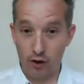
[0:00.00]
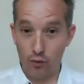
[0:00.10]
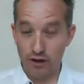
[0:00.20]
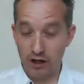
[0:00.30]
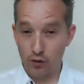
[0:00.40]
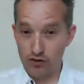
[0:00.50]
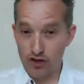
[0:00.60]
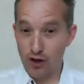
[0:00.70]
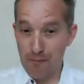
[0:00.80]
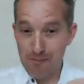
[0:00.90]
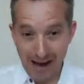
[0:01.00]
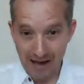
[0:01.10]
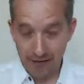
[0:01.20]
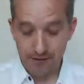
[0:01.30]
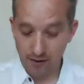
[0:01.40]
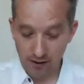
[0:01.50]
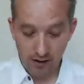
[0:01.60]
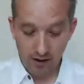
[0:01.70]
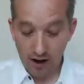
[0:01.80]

when you do the math,